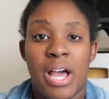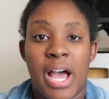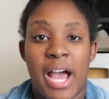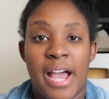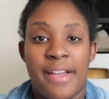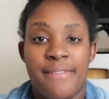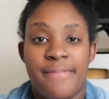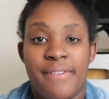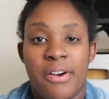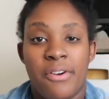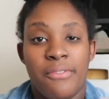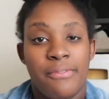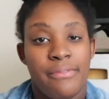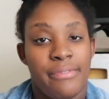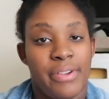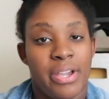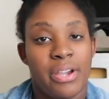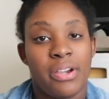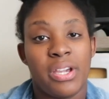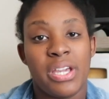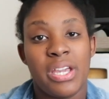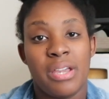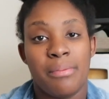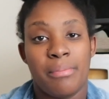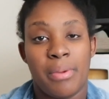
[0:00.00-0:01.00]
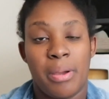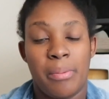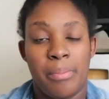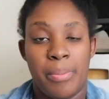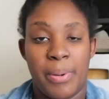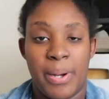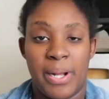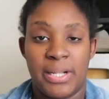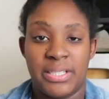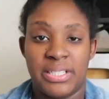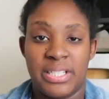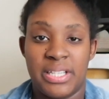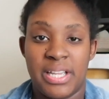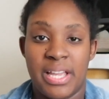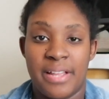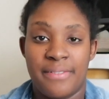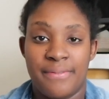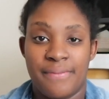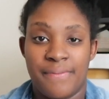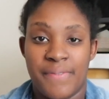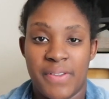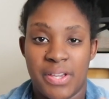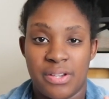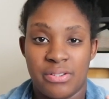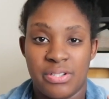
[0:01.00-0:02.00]
I felt very in my body
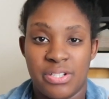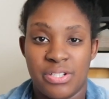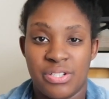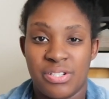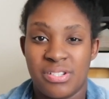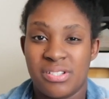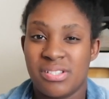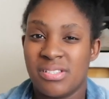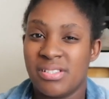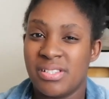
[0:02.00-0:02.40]
and very just